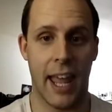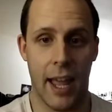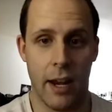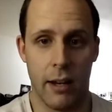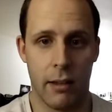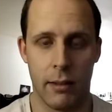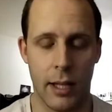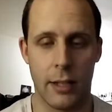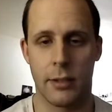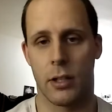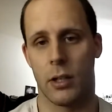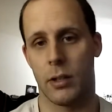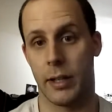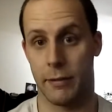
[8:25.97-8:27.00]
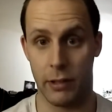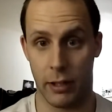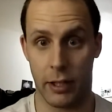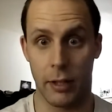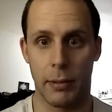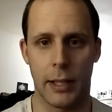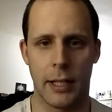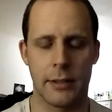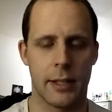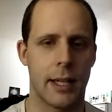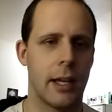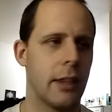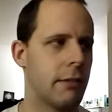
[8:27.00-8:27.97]
head. That's all, and a very good
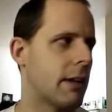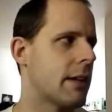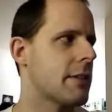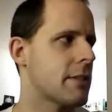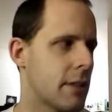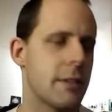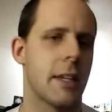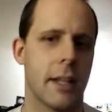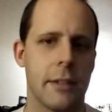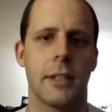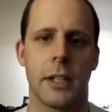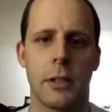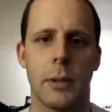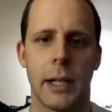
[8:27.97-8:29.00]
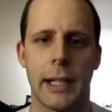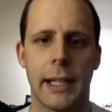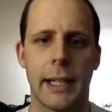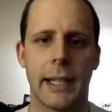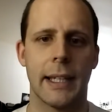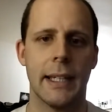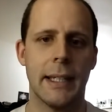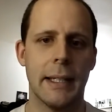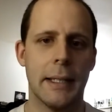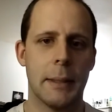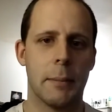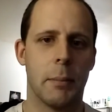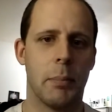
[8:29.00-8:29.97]
plastic head. The Renaissance heads I quite like.
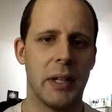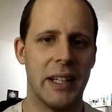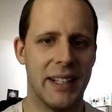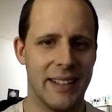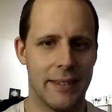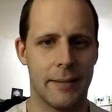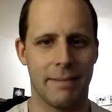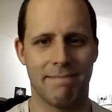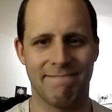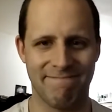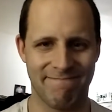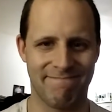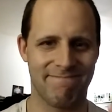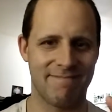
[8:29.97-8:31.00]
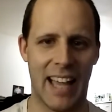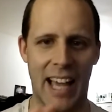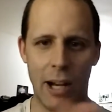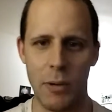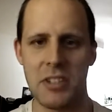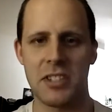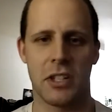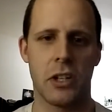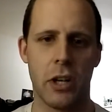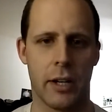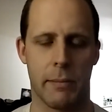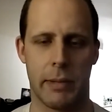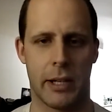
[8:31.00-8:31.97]
But how is it
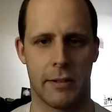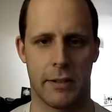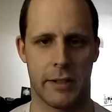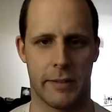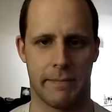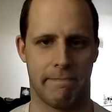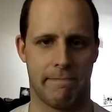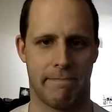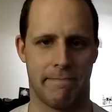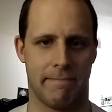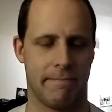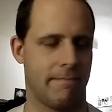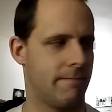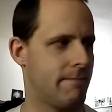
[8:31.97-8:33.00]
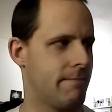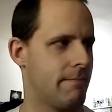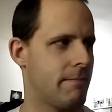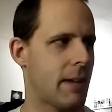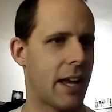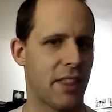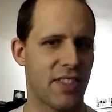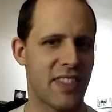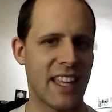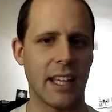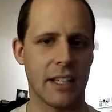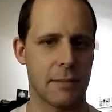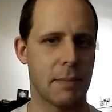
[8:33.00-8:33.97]
not a bodhran? I
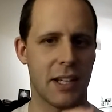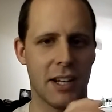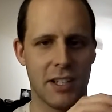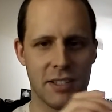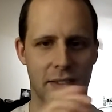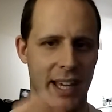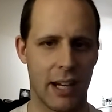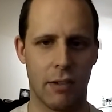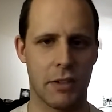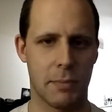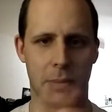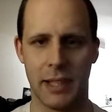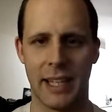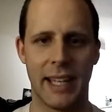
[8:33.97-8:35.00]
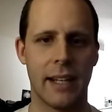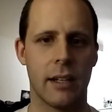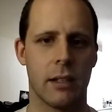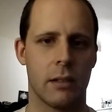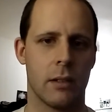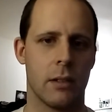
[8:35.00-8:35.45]
think it's because of how it's played,